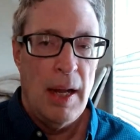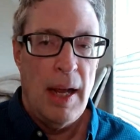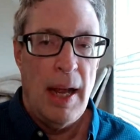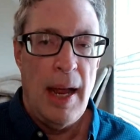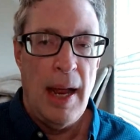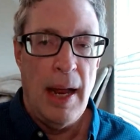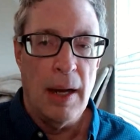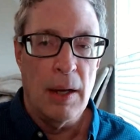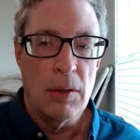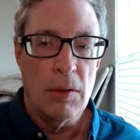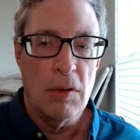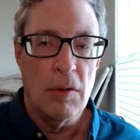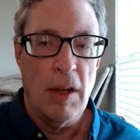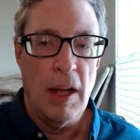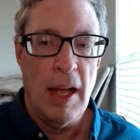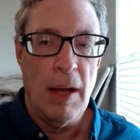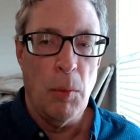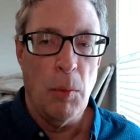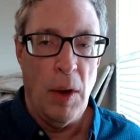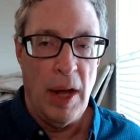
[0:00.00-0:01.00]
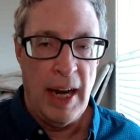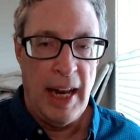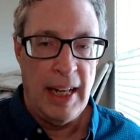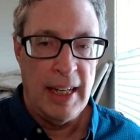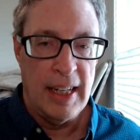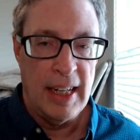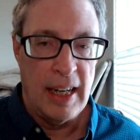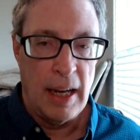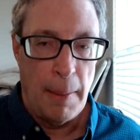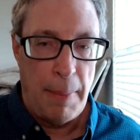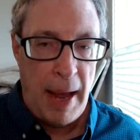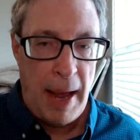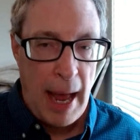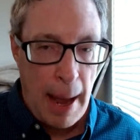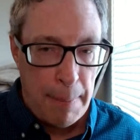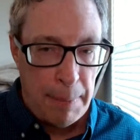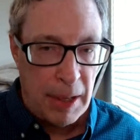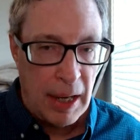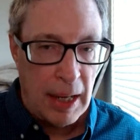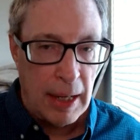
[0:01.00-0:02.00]
And what ended up
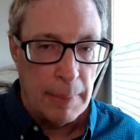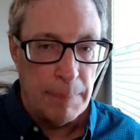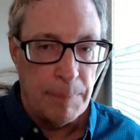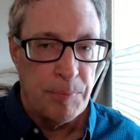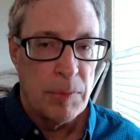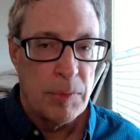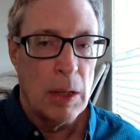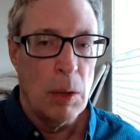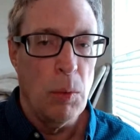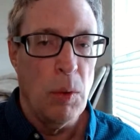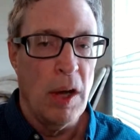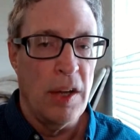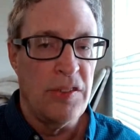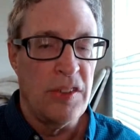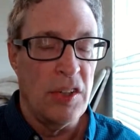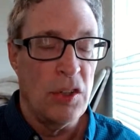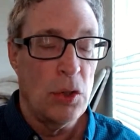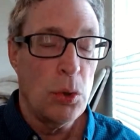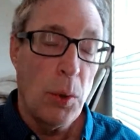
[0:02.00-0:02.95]
happening was in